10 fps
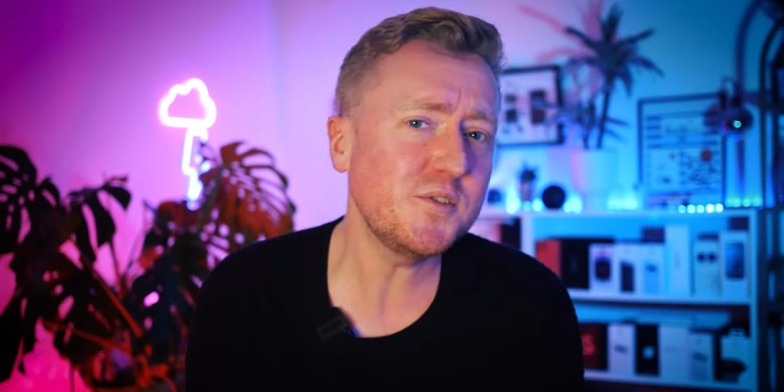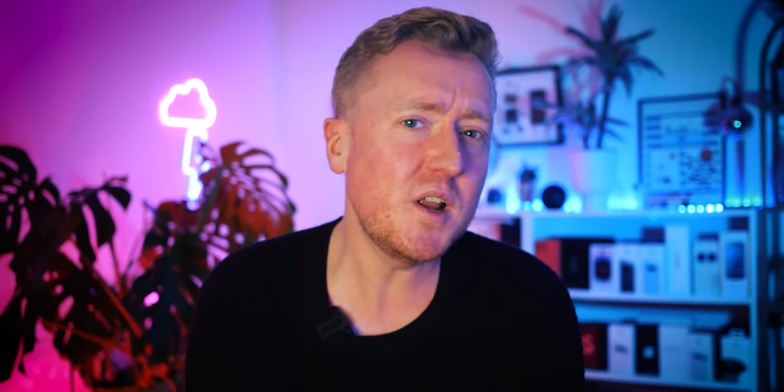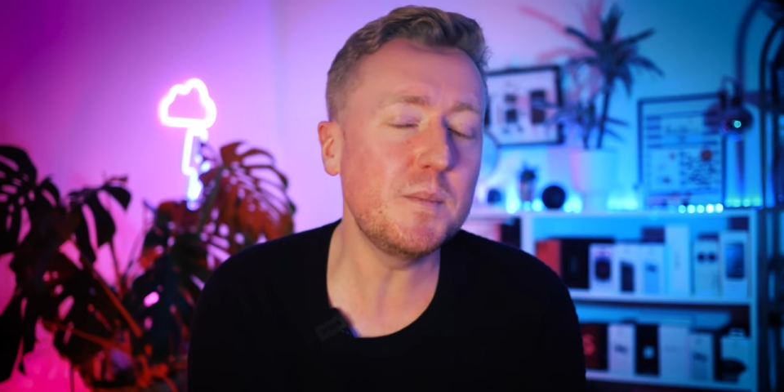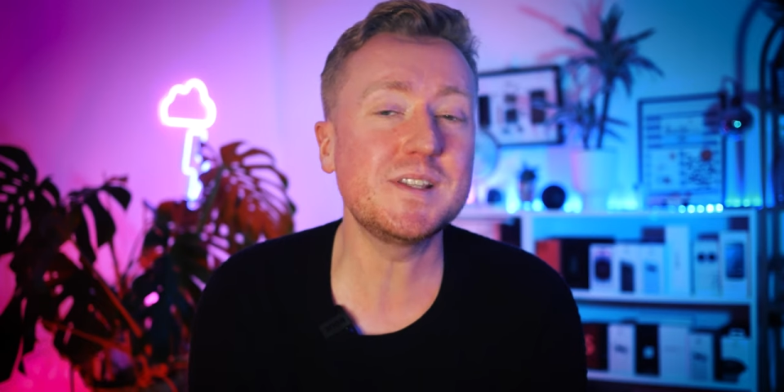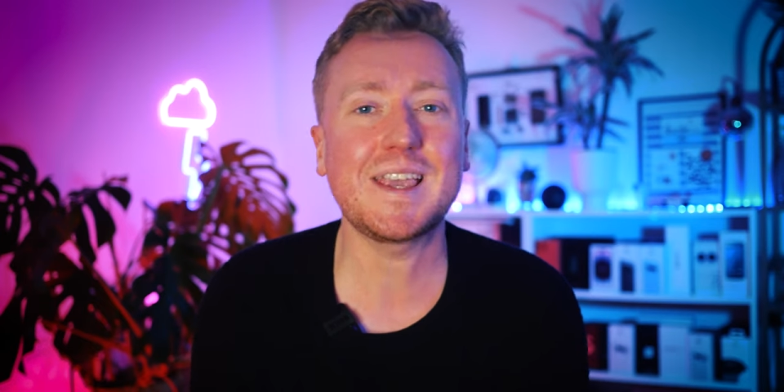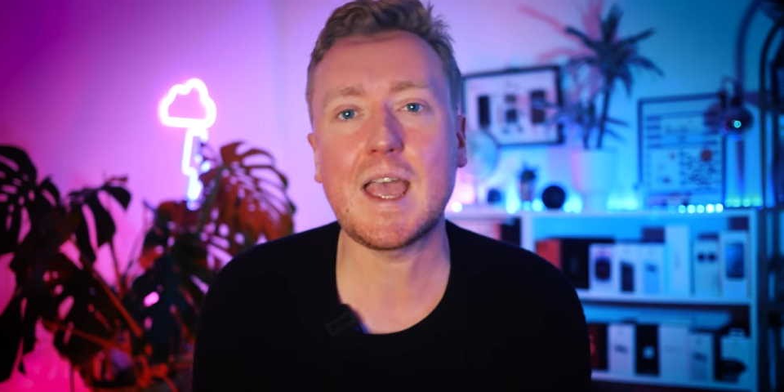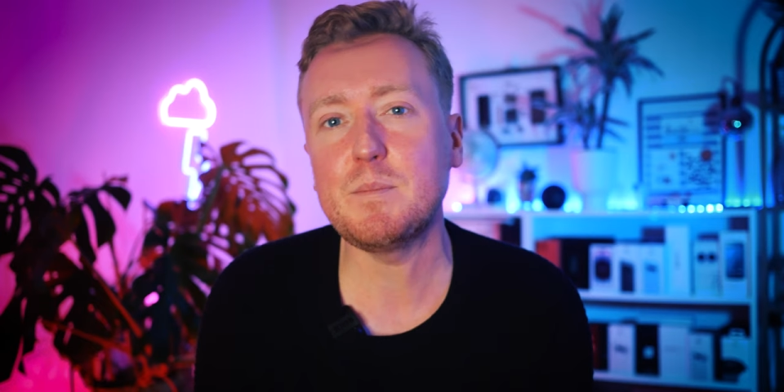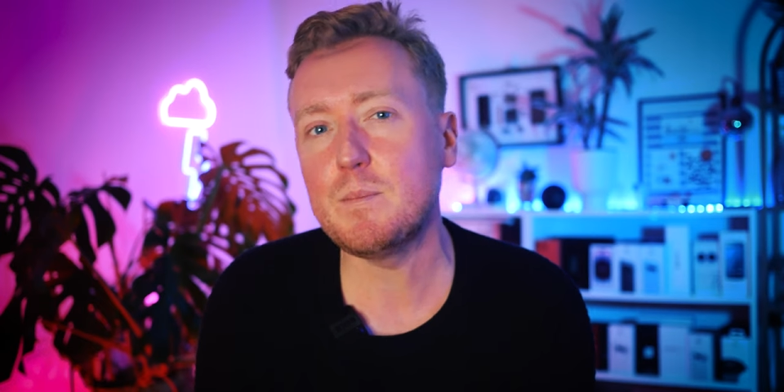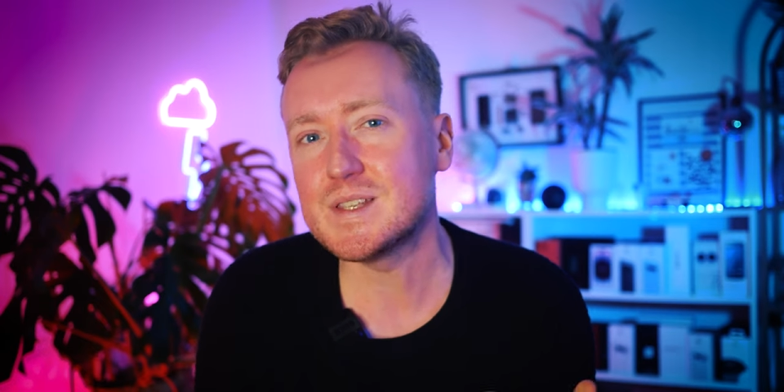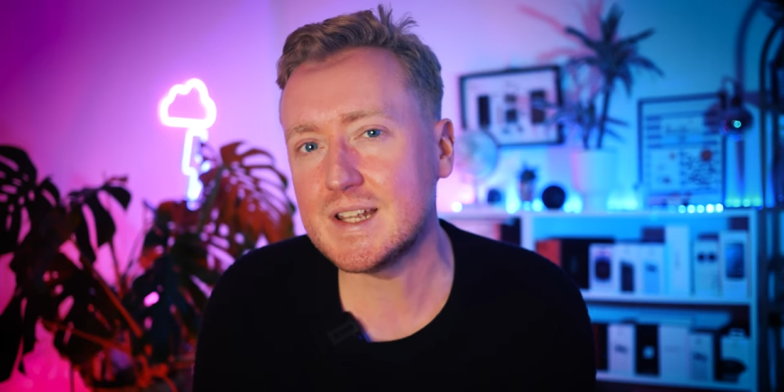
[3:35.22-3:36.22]
those numbers can
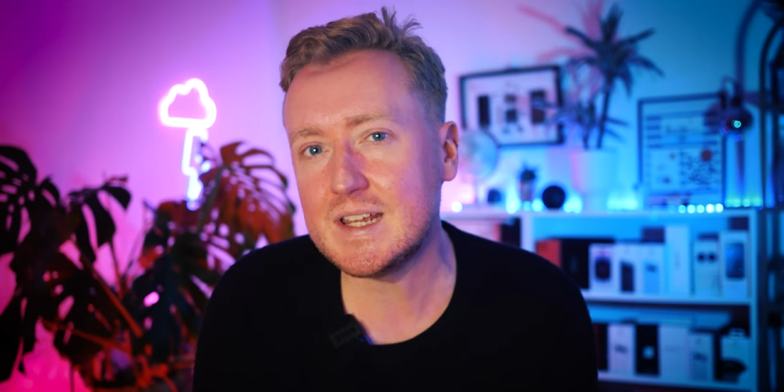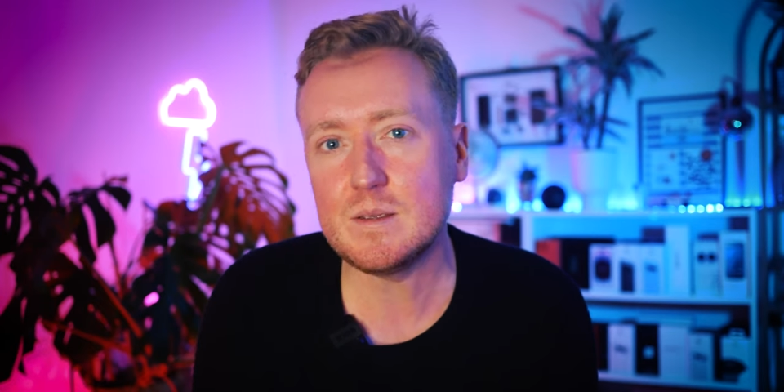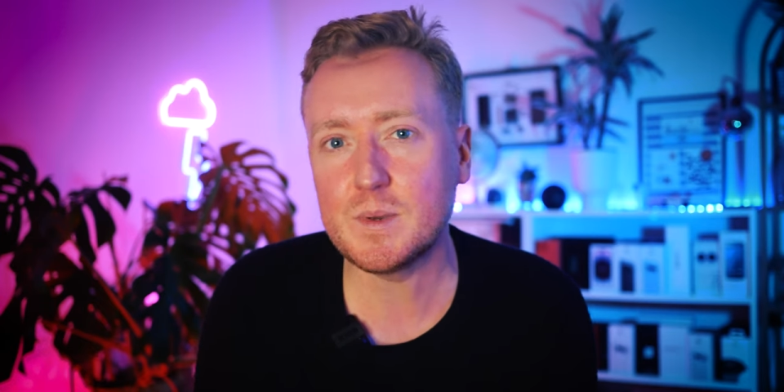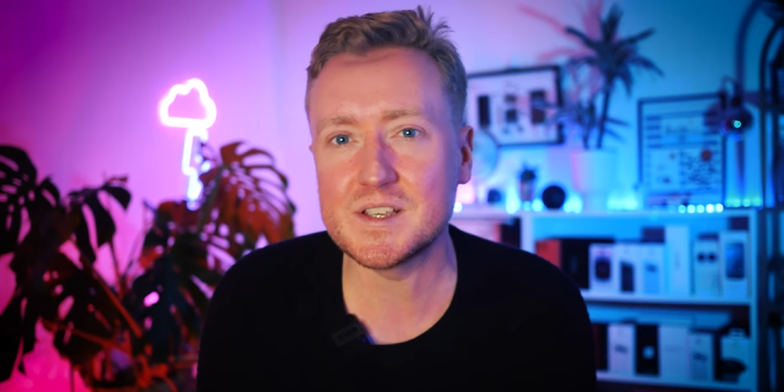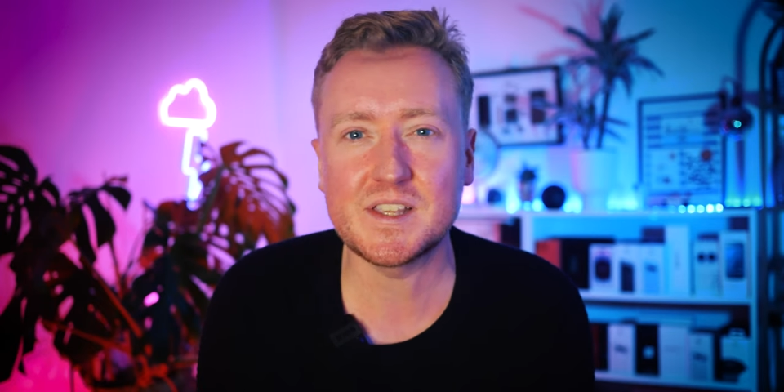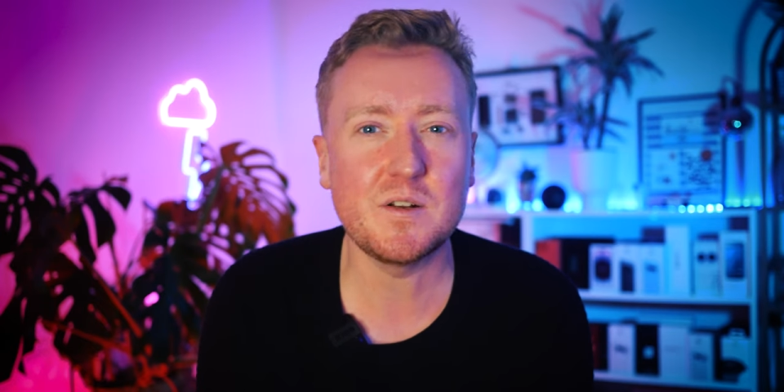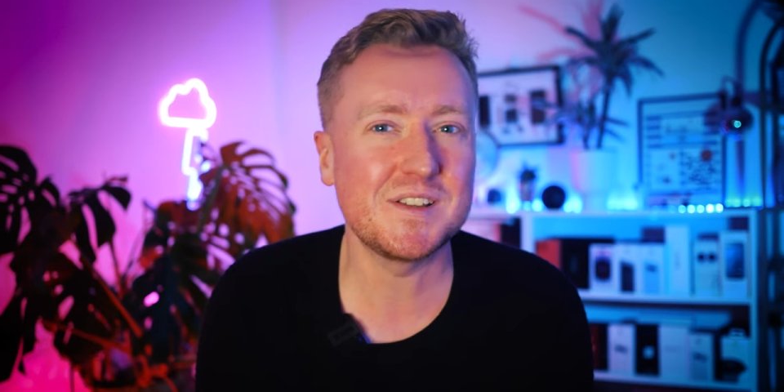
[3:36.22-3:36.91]
be misleading because they don't